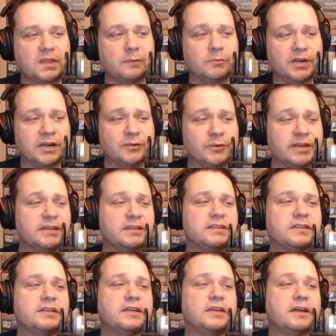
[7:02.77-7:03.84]
But anyway,
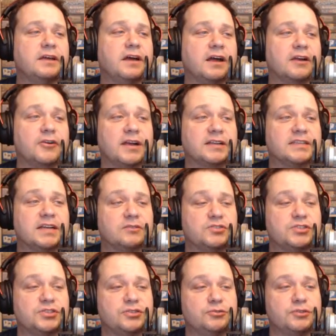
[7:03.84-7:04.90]
Crackdown
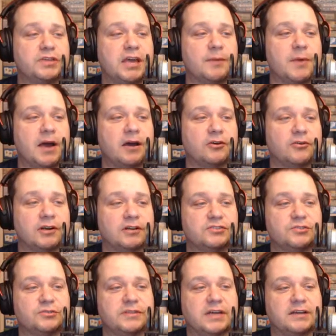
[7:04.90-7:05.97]
2 came out around
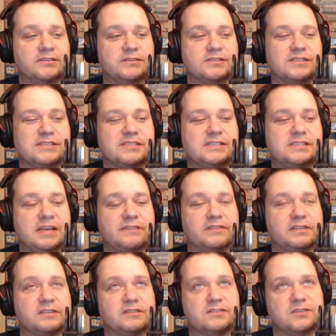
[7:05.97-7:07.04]

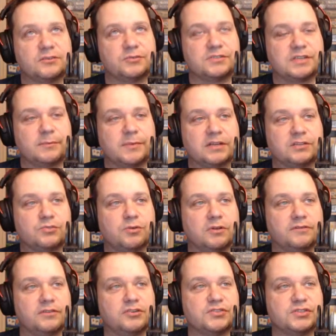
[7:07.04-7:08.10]
2007, so was that about
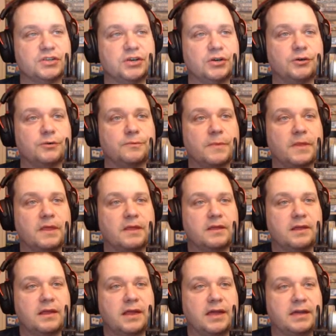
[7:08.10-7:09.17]
12 years ago,
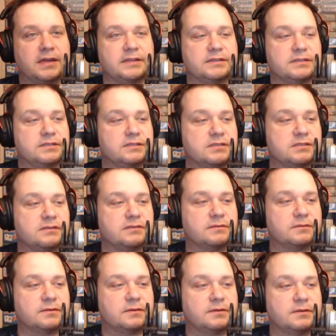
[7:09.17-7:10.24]
and
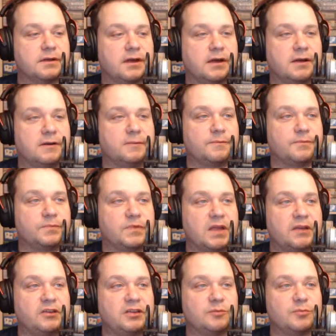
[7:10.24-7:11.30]
now
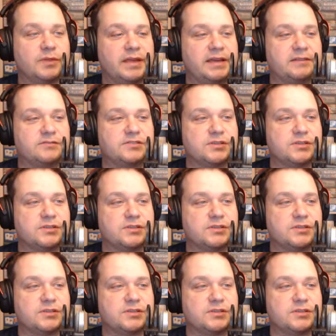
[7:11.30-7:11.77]
you can play it.